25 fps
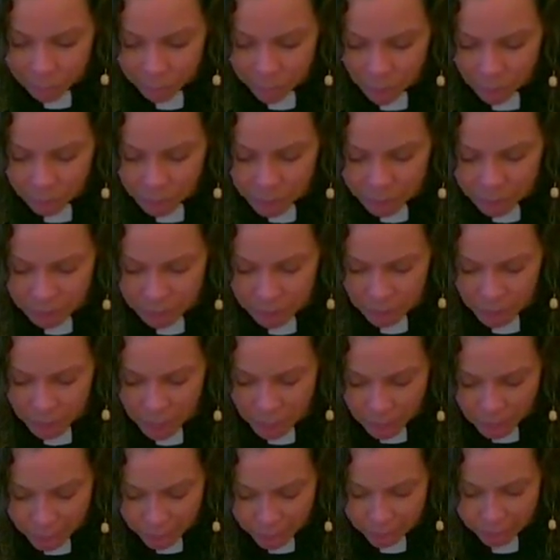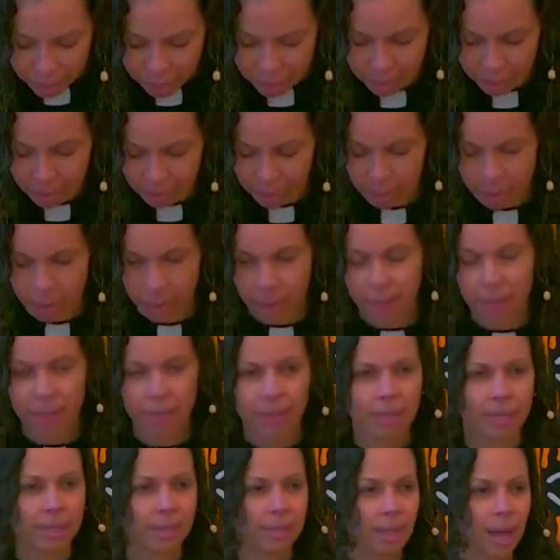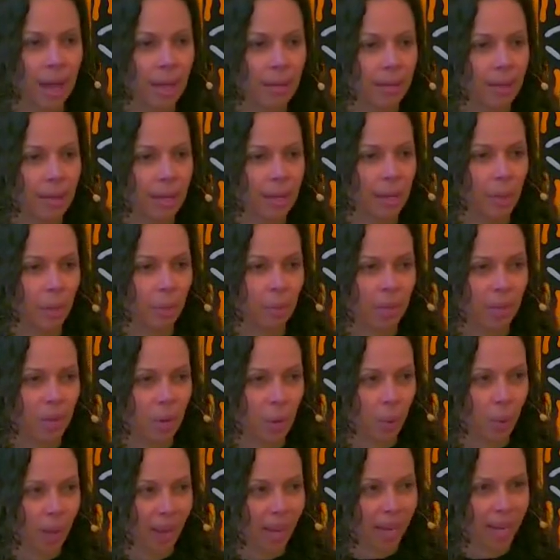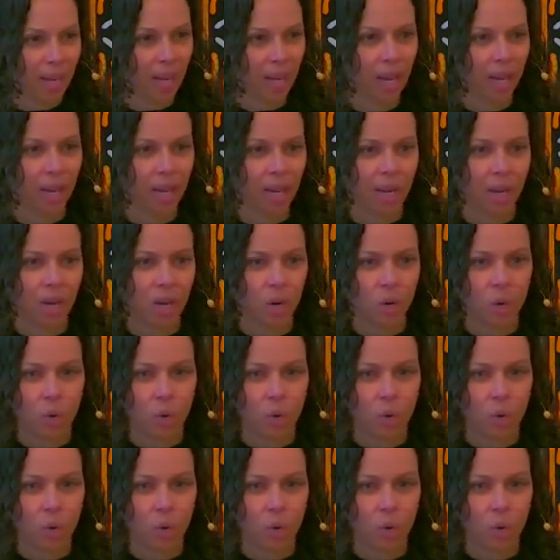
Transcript: And His promise to us is not that it'll be quick